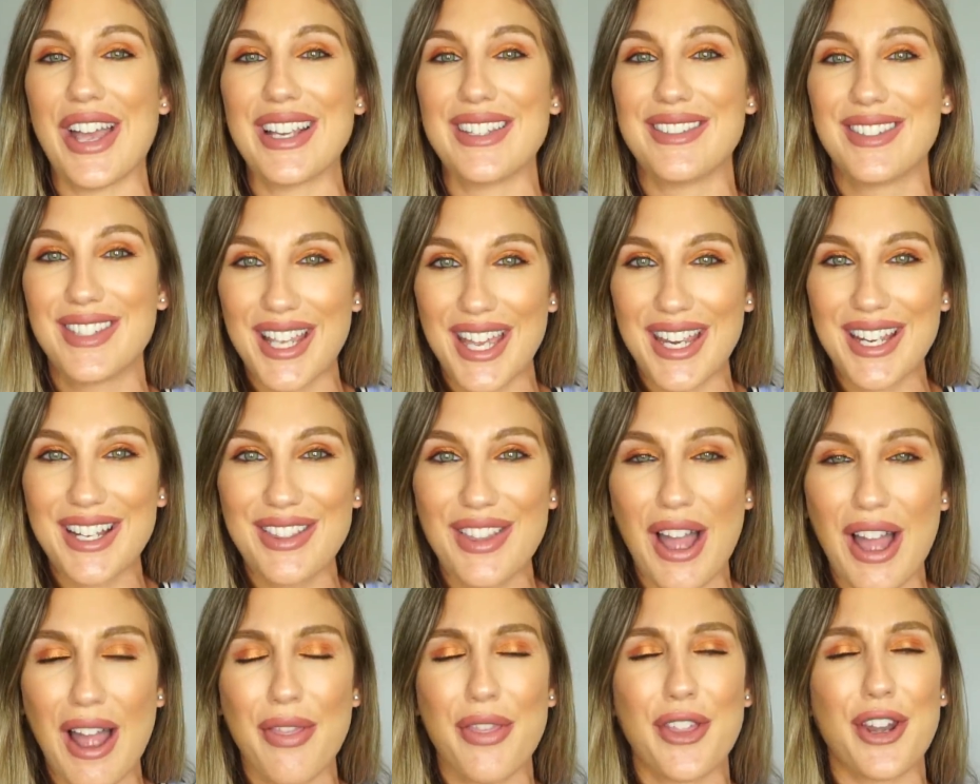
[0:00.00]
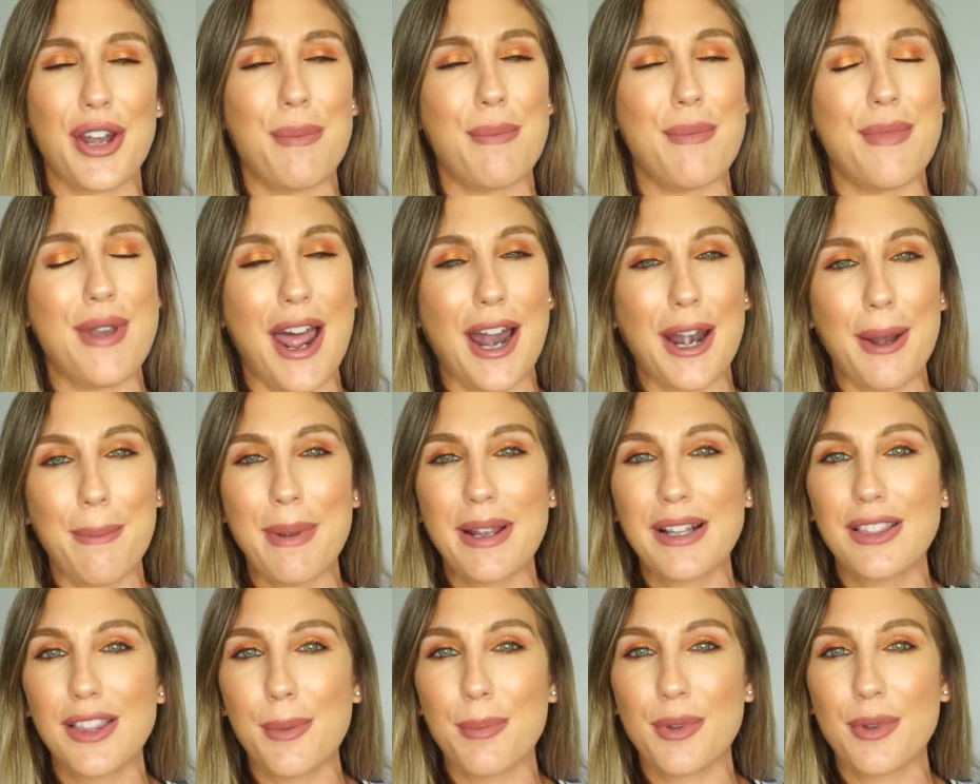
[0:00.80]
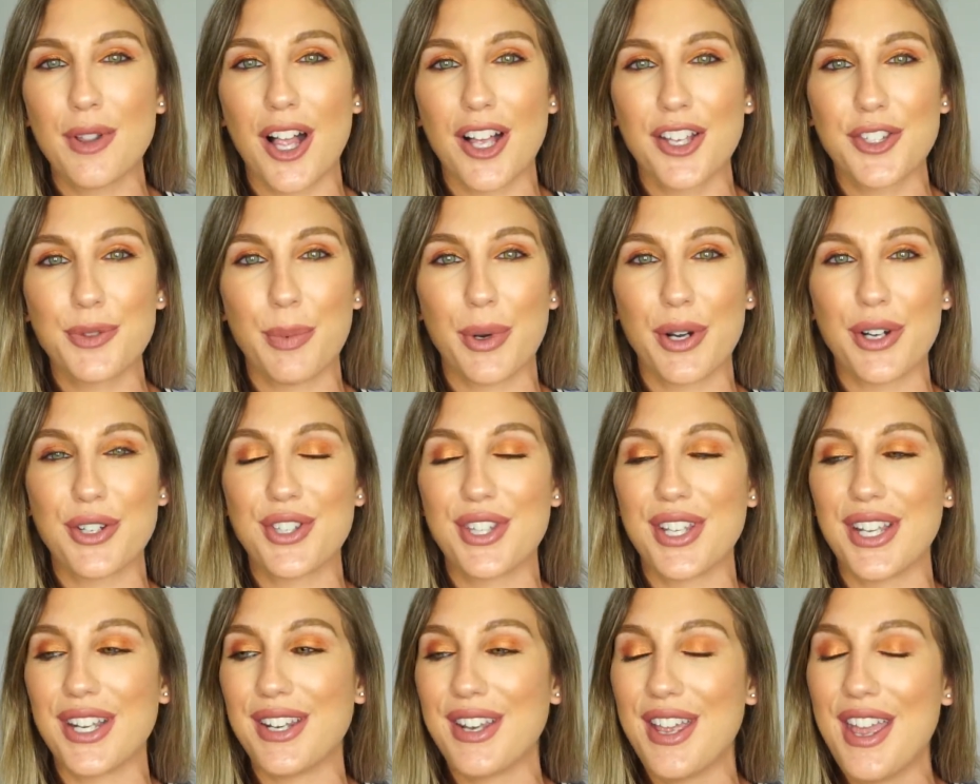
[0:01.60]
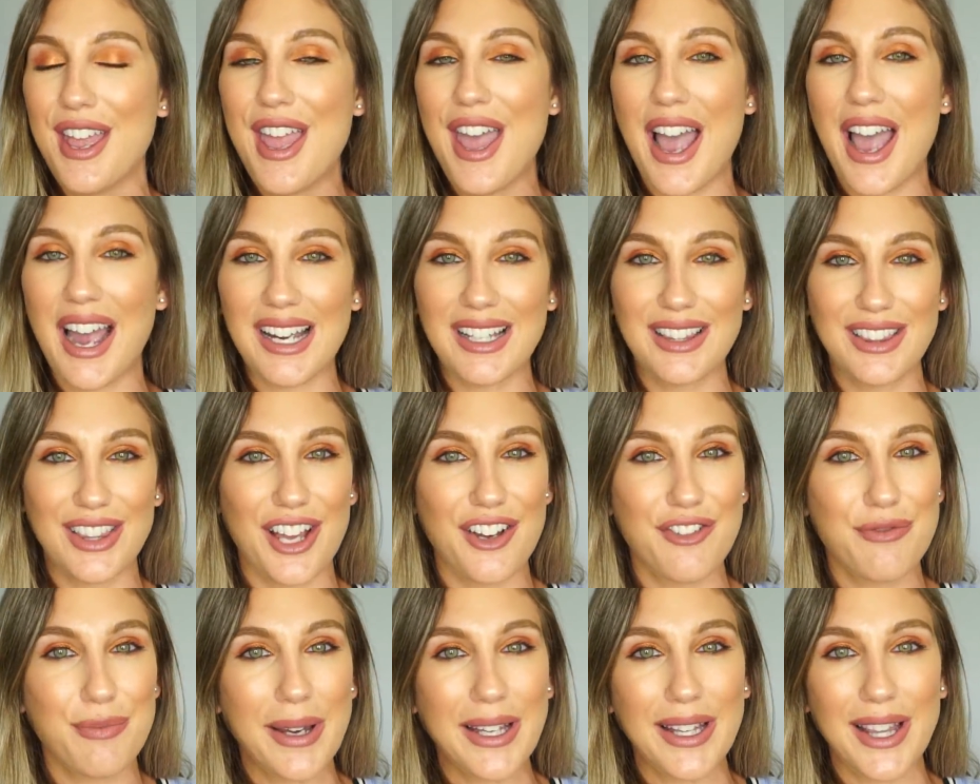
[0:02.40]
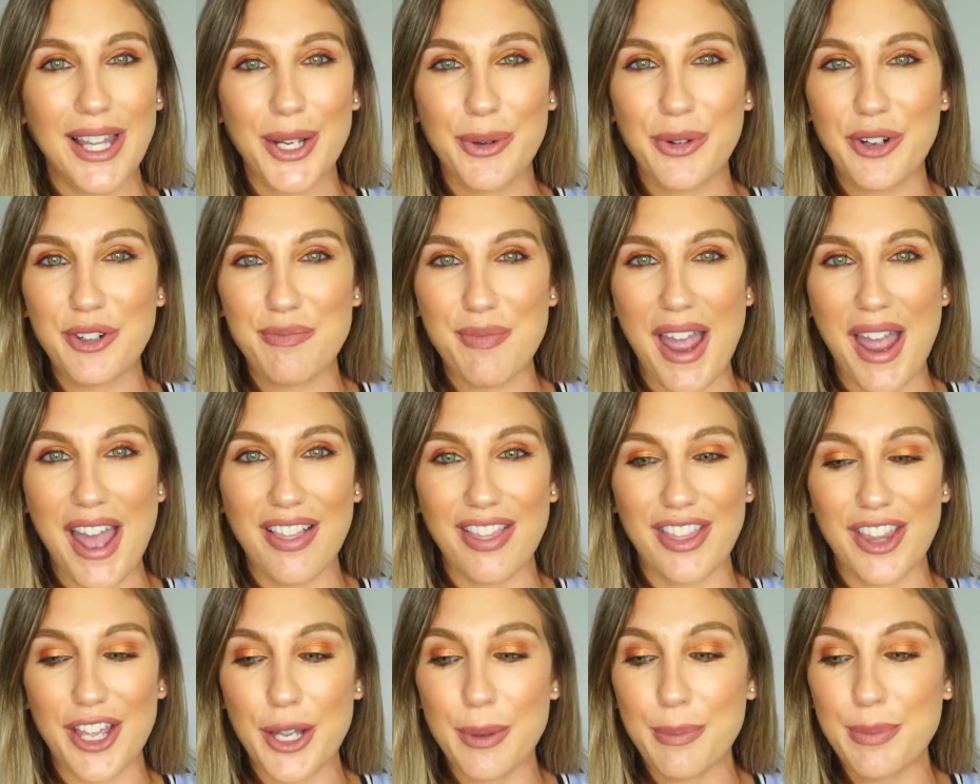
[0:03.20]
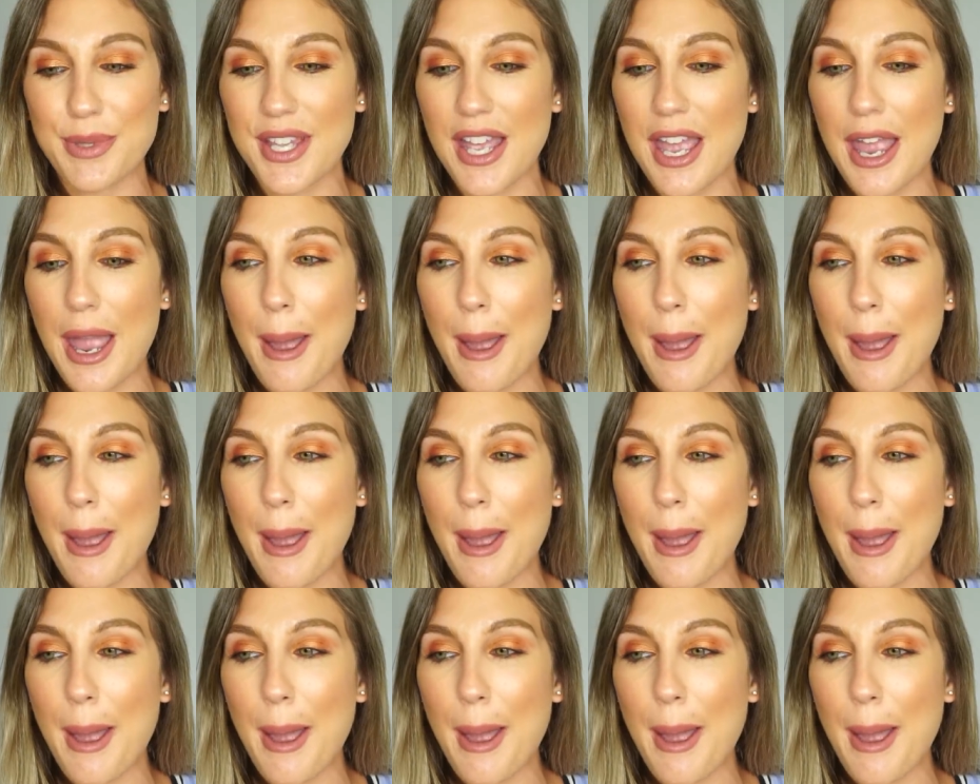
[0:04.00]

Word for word: I say a lot that I'm not a big lip gloss person. I love my liquid matte lips,